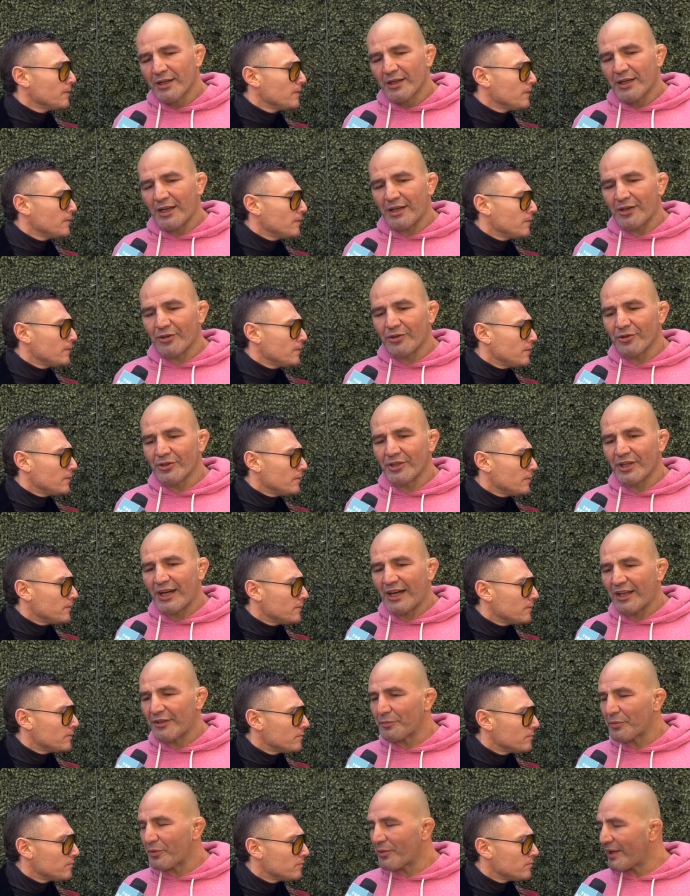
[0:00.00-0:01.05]
Speaker 1: got to go in the
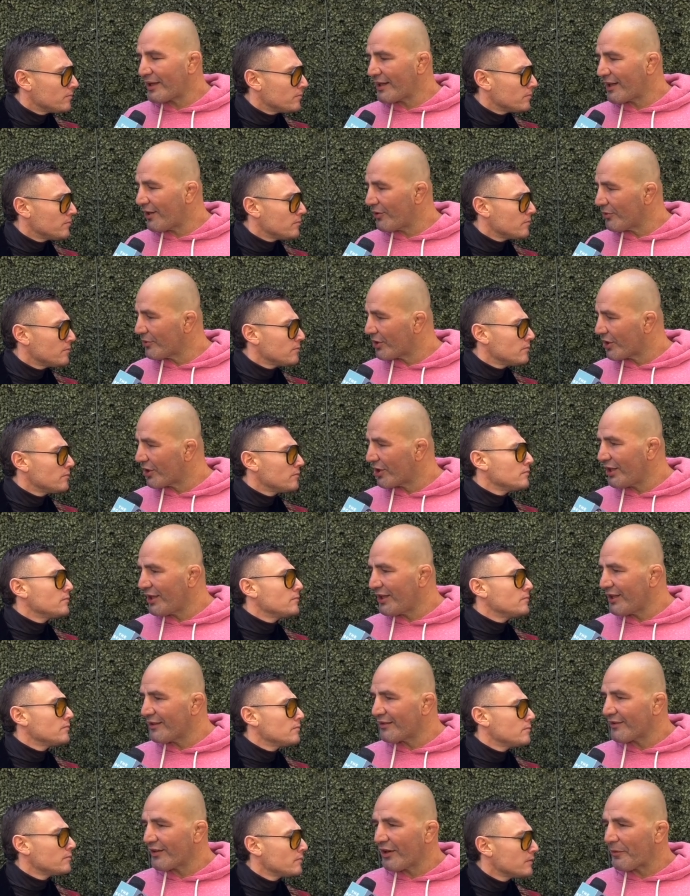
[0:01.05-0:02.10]
hospital right now with the
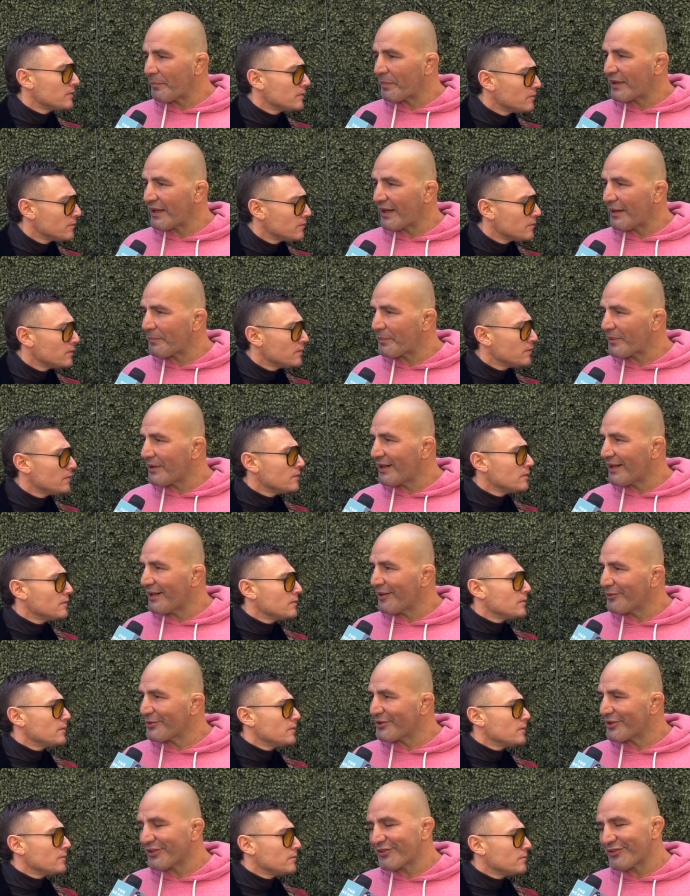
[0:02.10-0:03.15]
kids, helping up uh,
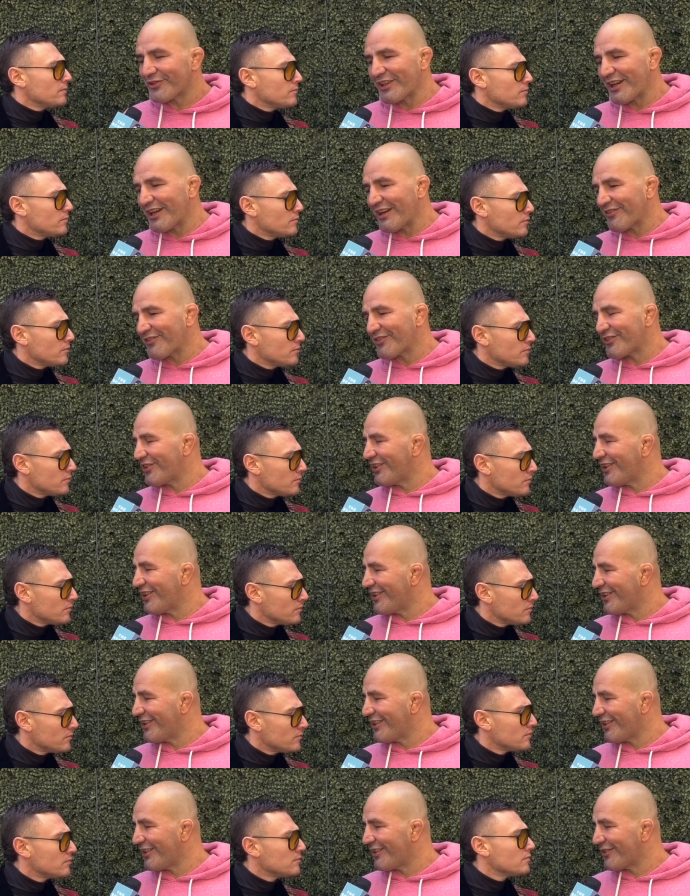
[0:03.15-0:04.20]
with the stuff.
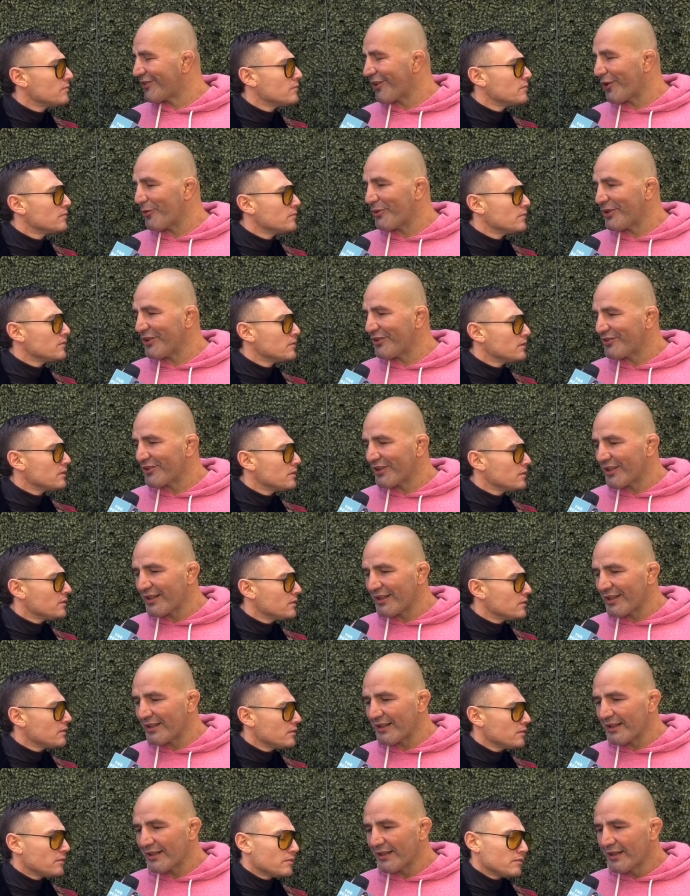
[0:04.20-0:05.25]
It's always
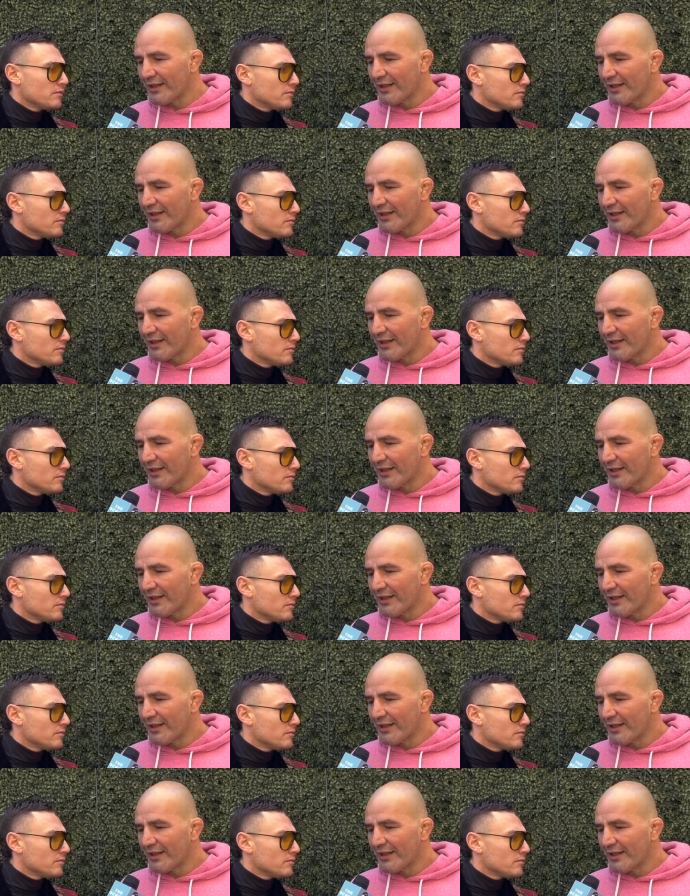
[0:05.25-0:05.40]
uh,